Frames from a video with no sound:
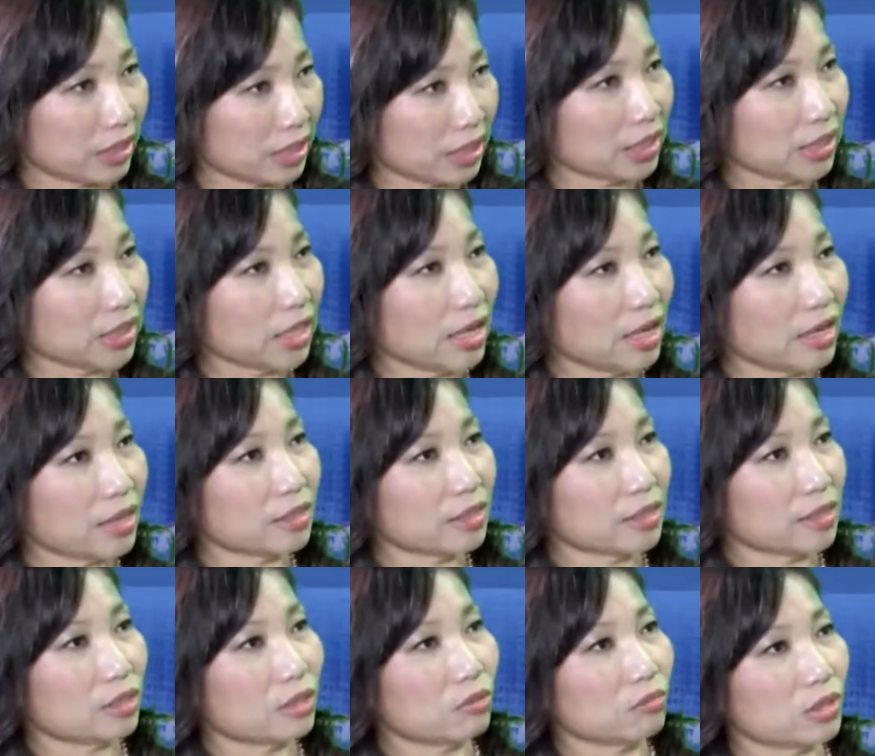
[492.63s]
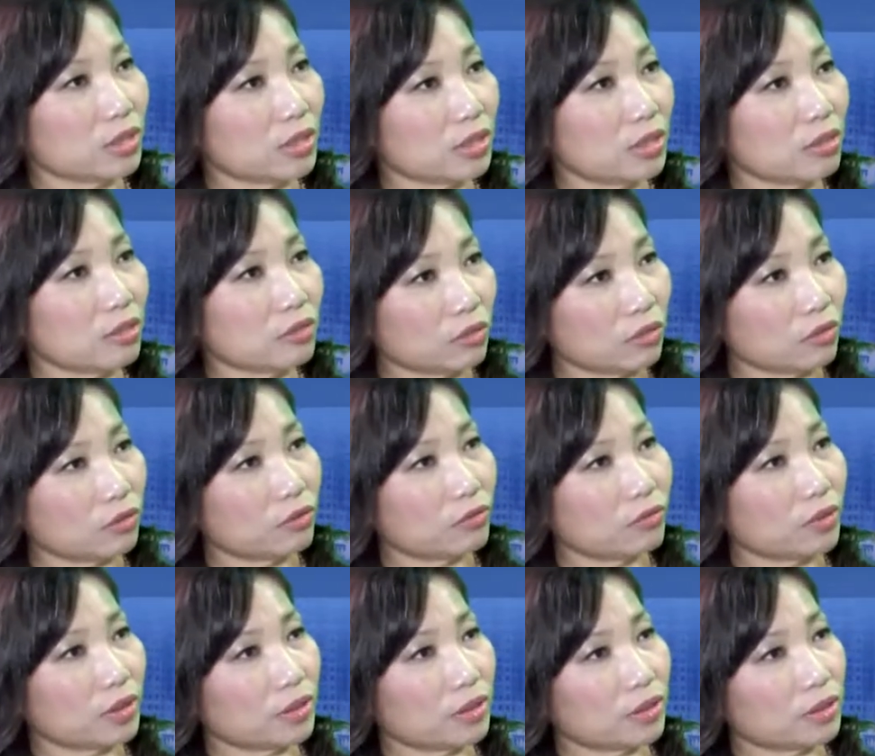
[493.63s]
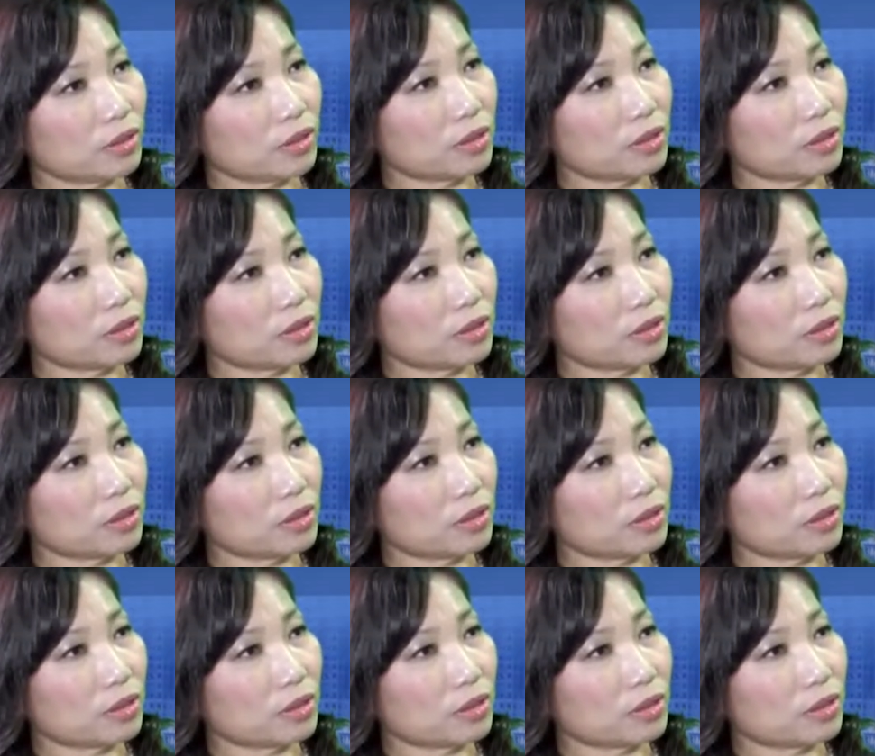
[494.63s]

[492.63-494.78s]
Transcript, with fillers: declined as a result of uh,